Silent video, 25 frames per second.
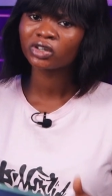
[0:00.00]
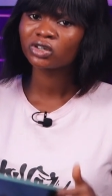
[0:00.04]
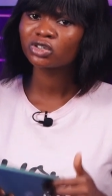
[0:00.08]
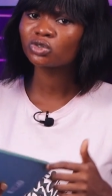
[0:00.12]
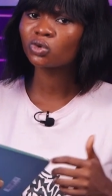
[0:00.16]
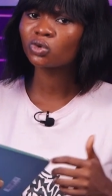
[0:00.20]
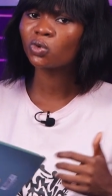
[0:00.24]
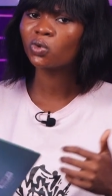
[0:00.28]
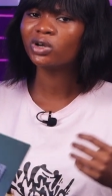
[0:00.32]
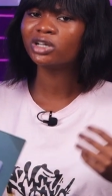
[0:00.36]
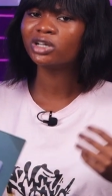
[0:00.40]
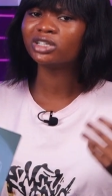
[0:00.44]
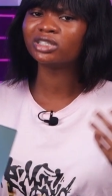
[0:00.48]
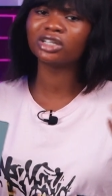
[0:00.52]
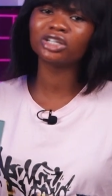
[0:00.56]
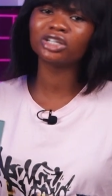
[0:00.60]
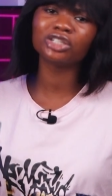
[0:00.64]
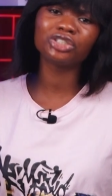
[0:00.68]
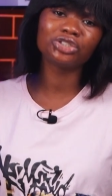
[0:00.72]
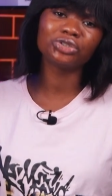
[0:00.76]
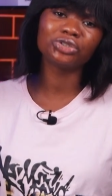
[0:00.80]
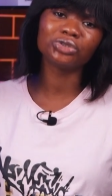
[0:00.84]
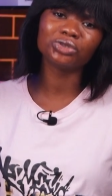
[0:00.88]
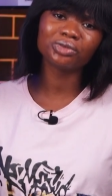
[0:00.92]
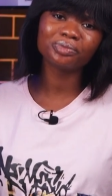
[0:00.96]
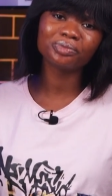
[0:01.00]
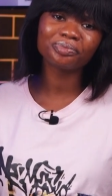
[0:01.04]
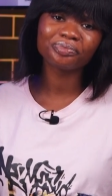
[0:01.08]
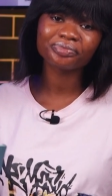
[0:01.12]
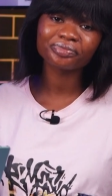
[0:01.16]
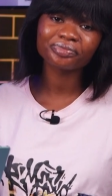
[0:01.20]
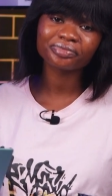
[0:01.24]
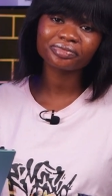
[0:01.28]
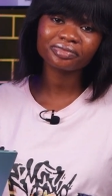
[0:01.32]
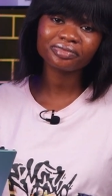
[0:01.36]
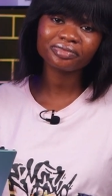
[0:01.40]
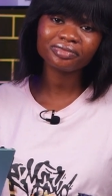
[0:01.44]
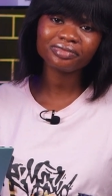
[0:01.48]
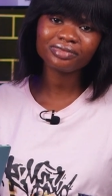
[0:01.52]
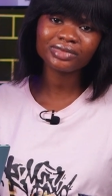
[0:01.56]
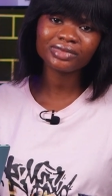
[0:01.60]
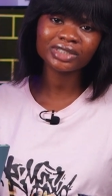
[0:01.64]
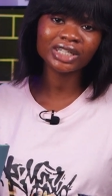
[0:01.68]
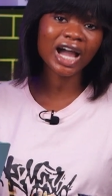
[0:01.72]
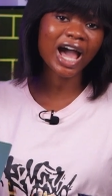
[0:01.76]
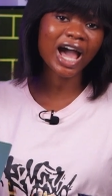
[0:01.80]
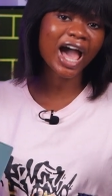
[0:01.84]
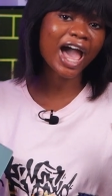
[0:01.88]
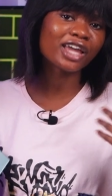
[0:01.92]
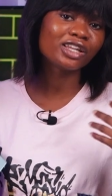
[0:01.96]
So is it true?
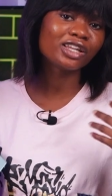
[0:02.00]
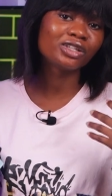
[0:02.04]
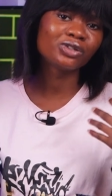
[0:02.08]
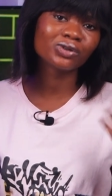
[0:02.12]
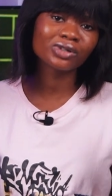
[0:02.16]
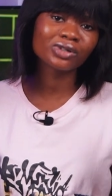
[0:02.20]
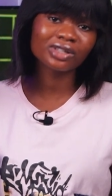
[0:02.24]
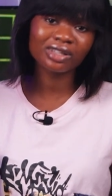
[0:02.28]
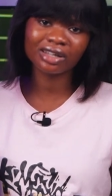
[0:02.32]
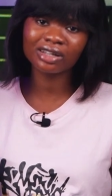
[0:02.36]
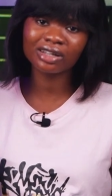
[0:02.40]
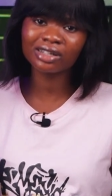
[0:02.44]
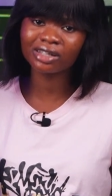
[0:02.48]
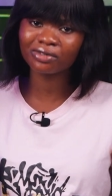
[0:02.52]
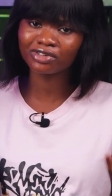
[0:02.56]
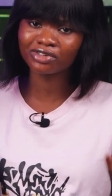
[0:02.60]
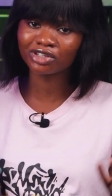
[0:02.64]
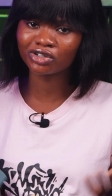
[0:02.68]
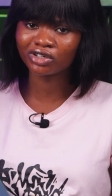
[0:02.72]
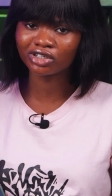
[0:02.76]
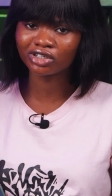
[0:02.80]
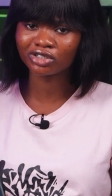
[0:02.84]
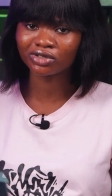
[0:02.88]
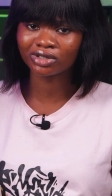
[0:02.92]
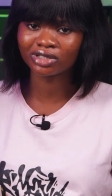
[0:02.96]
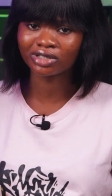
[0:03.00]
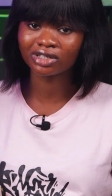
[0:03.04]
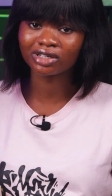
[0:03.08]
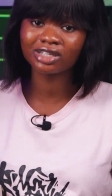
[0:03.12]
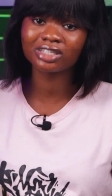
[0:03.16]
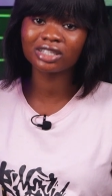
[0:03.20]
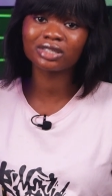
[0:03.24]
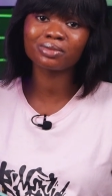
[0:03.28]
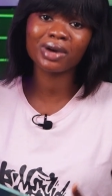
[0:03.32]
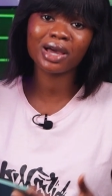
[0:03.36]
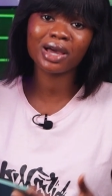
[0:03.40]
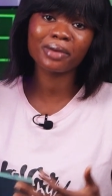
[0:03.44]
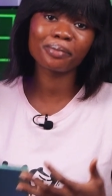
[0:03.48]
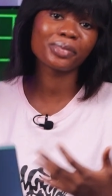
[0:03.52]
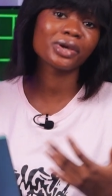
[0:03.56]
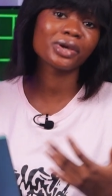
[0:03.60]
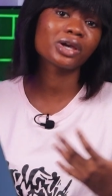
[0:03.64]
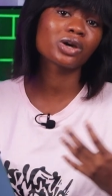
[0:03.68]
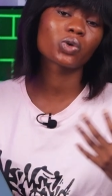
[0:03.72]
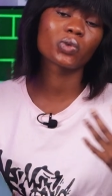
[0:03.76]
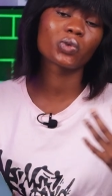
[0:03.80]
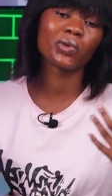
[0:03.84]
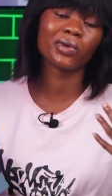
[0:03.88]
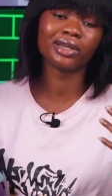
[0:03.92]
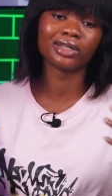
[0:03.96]
I don't think Davido is in it. It might
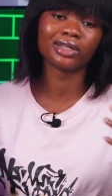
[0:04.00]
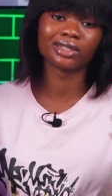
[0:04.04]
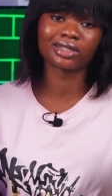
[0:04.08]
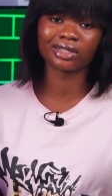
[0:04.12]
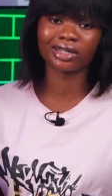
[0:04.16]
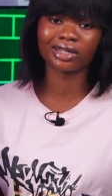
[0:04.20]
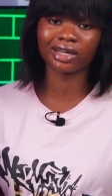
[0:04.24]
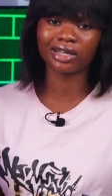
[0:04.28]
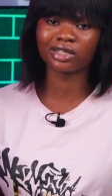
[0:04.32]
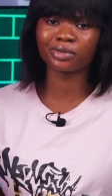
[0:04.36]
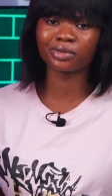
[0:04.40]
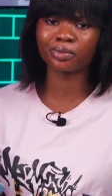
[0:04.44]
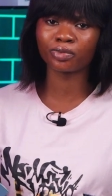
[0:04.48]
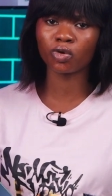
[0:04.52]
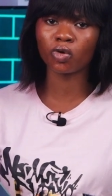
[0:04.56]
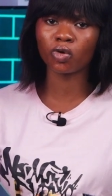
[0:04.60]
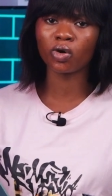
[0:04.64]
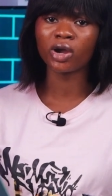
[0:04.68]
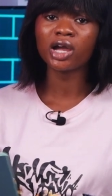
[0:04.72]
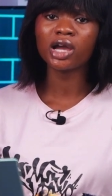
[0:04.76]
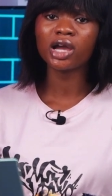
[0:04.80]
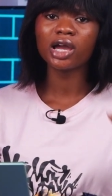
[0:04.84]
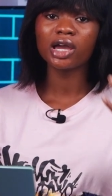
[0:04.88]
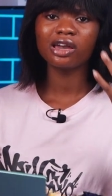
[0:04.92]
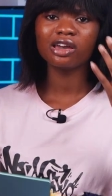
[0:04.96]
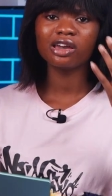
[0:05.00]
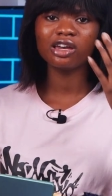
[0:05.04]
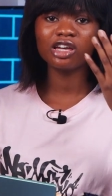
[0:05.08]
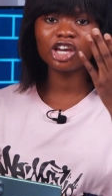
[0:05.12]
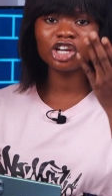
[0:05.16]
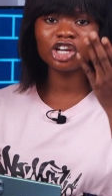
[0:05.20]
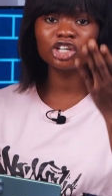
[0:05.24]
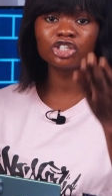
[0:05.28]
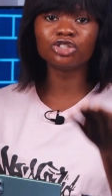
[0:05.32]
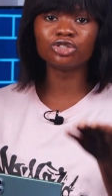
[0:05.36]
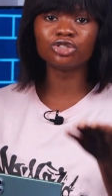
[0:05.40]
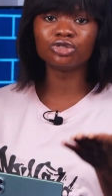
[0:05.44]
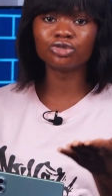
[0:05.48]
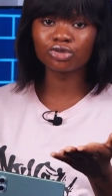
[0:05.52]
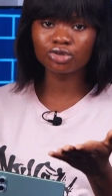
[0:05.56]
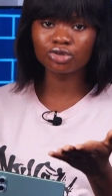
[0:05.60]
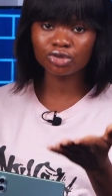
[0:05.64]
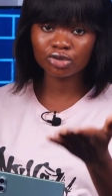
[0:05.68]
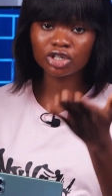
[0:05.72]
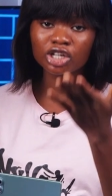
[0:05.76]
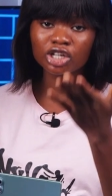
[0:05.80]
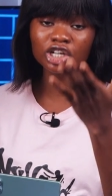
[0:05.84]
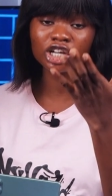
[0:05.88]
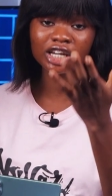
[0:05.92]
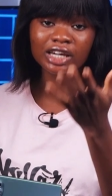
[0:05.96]
be coincidence, but
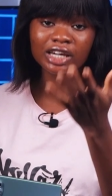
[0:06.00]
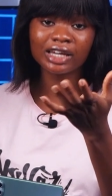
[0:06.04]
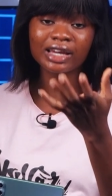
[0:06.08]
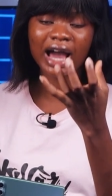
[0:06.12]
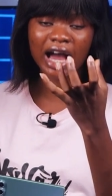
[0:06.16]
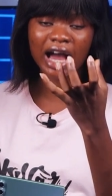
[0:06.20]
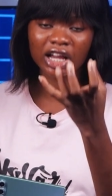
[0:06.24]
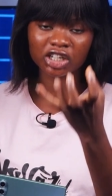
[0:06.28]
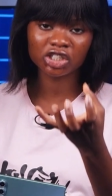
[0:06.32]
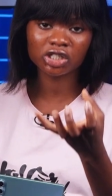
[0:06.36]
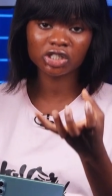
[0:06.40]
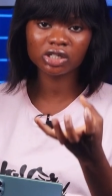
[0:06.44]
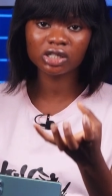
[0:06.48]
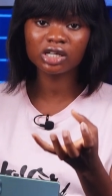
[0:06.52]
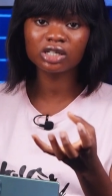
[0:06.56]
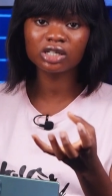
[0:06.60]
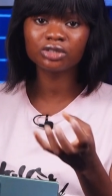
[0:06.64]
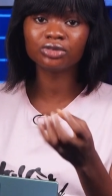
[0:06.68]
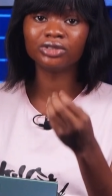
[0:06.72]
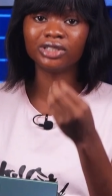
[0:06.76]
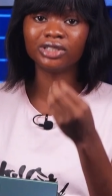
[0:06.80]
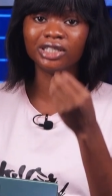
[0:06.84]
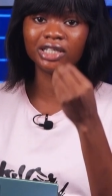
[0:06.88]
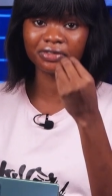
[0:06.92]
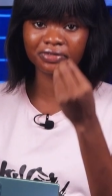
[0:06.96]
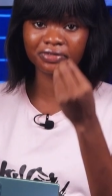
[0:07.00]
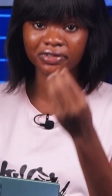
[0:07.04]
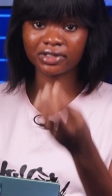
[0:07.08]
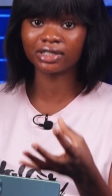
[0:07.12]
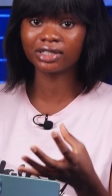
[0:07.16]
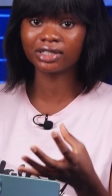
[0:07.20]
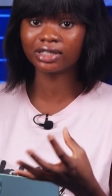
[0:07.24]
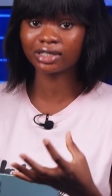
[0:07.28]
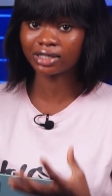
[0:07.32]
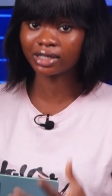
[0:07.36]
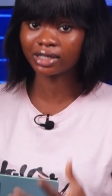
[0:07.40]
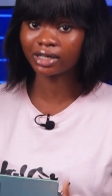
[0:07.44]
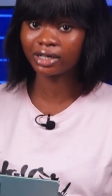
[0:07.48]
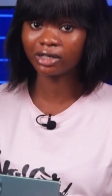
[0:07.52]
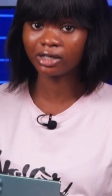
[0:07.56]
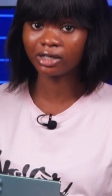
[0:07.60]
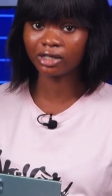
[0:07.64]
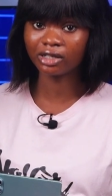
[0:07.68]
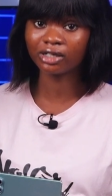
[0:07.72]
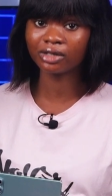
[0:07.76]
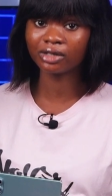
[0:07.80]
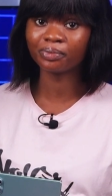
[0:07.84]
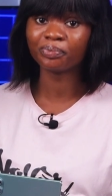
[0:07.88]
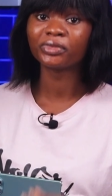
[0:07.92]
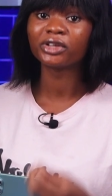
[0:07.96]
he actually gifts this
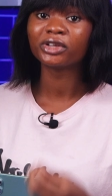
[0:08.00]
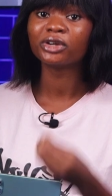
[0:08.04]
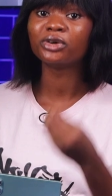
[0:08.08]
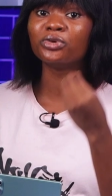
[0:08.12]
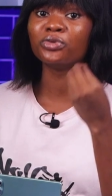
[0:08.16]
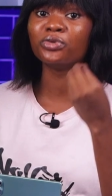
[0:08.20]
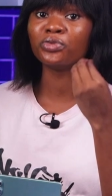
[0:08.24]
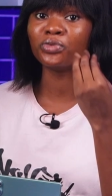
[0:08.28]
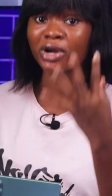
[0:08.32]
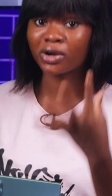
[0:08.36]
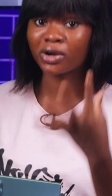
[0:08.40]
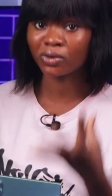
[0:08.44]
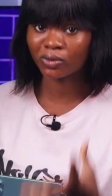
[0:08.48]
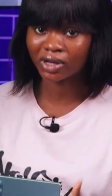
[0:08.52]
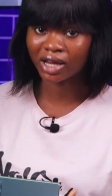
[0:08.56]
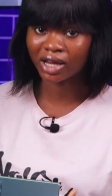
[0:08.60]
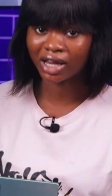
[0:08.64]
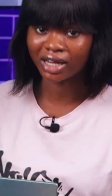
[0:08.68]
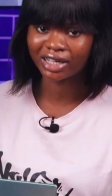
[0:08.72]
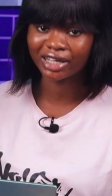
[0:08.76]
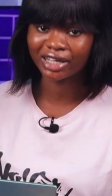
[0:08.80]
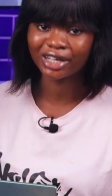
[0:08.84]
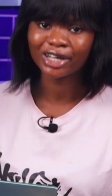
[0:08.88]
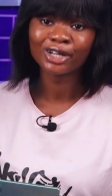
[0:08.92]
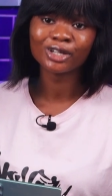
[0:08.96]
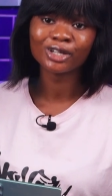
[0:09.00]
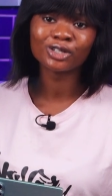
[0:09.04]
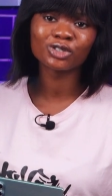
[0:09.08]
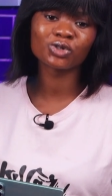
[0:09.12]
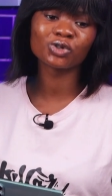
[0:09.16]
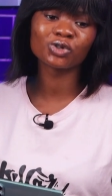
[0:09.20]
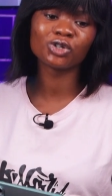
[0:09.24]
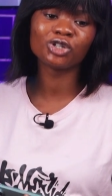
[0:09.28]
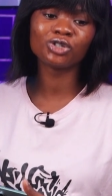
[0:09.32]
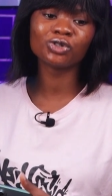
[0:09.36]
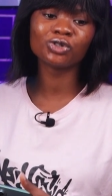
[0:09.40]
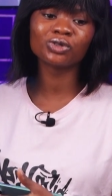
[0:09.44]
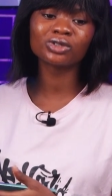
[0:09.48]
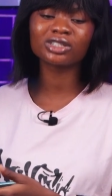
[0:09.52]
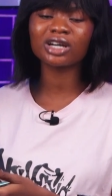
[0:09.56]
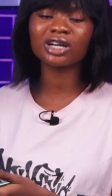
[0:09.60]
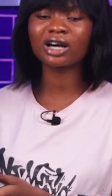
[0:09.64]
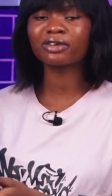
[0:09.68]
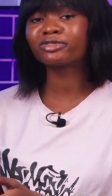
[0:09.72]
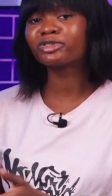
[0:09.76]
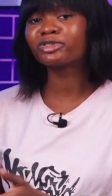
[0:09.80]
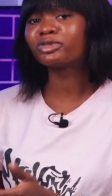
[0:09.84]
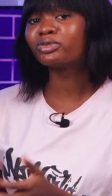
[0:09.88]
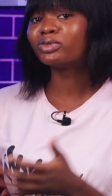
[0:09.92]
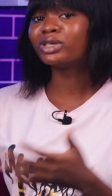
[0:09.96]
lady regularly. So you don't
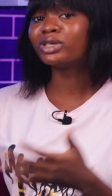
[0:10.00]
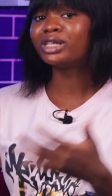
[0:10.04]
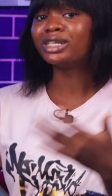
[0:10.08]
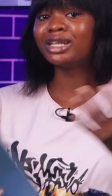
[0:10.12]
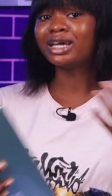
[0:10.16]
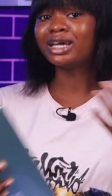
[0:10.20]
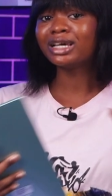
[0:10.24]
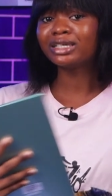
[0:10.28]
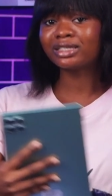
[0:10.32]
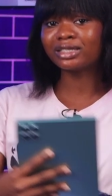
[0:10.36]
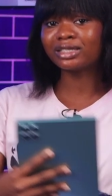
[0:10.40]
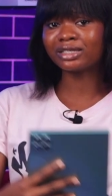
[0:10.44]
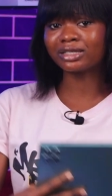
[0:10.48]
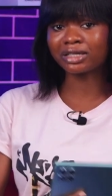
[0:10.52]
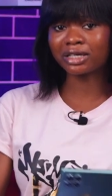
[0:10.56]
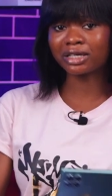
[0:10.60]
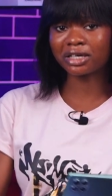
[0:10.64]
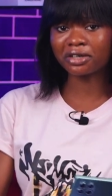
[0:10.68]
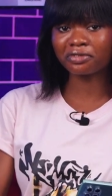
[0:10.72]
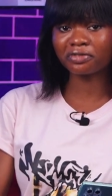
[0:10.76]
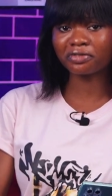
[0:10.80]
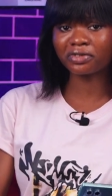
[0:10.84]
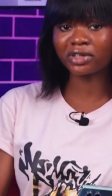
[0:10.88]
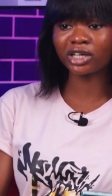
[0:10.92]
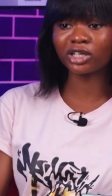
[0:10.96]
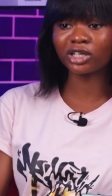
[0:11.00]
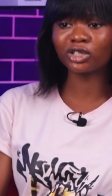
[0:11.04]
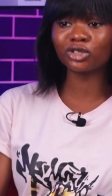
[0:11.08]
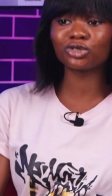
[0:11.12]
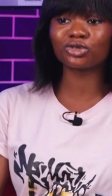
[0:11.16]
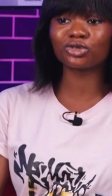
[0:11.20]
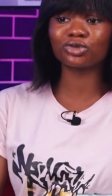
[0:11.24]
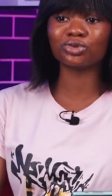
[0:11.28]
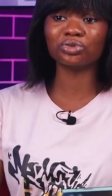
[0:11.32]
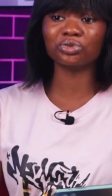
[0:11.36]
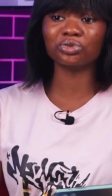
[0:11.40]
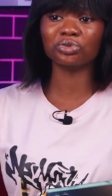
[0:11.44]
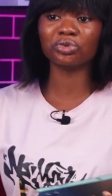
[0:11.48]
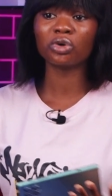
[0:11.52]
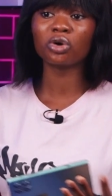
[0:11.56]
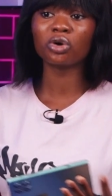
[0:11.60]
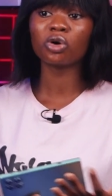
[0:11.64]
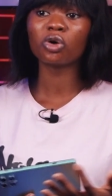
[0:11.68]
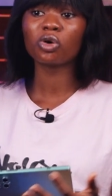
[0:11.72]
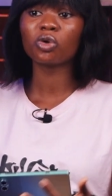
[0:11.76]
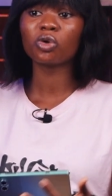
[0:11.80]
have to relate his gifting to